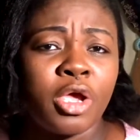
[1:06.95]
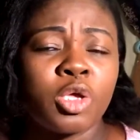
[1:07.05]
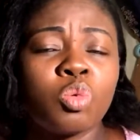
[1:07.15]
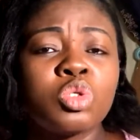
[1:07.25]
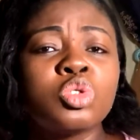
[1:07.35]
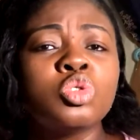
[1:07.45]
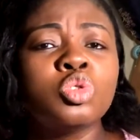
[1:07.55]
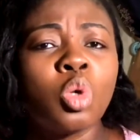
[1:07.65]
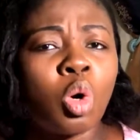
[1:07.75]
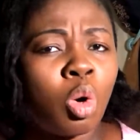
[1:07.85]
You want to
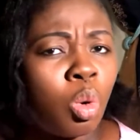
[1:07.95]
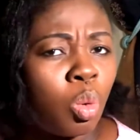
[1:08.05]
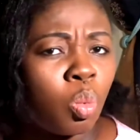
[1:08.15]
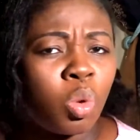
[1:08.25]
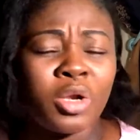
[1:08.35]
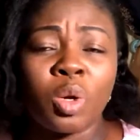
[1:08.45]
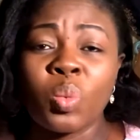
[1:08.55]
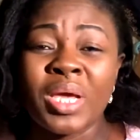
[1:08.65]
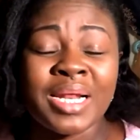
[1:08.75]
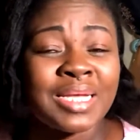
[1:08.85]
know what your
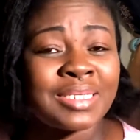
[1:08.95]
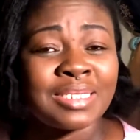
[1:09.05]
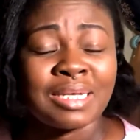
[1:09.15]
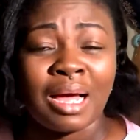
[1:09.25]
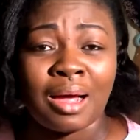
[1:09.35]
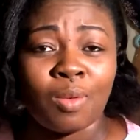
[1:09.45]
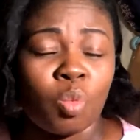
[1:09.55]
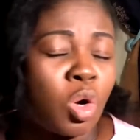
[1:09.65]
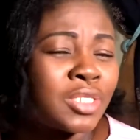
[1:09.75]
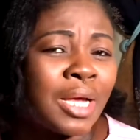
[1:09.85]
weaknesses are.
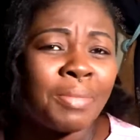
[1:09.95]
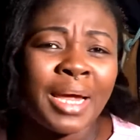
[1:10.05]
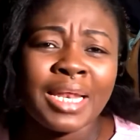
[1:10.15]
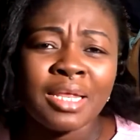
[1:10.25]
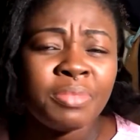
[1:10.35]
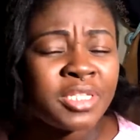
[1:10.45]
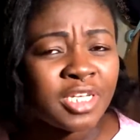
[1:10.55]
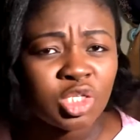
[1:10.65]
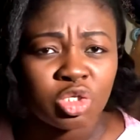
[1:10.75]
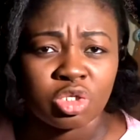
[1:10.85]
What are my
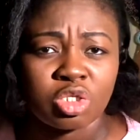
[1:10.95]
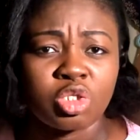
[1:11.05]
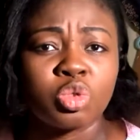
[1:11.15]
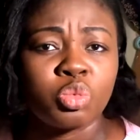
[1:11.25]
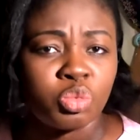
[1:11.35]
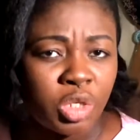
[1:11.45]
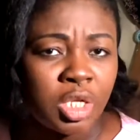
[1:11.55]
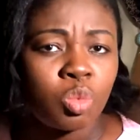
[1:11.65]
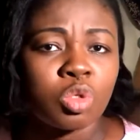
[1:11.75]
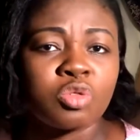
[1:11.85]
limitations? You
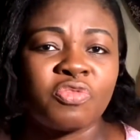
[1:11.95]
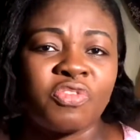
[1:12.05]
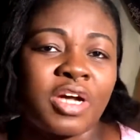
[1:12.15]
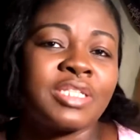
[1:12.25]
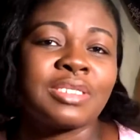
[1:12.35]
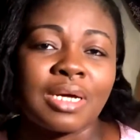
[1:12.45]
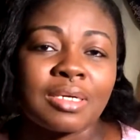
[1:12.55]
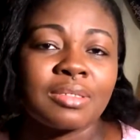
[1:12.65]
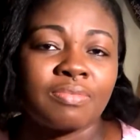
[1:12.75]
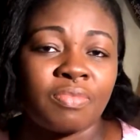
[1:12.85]
really want to find
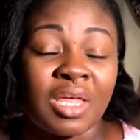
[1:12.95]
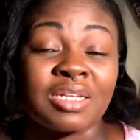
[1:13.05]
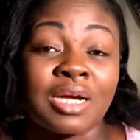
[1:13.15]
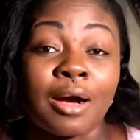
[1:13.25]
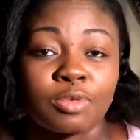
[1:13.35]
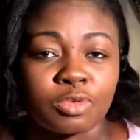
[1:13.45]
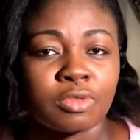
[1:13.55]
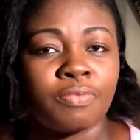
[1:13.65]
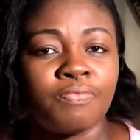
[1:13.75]
that out.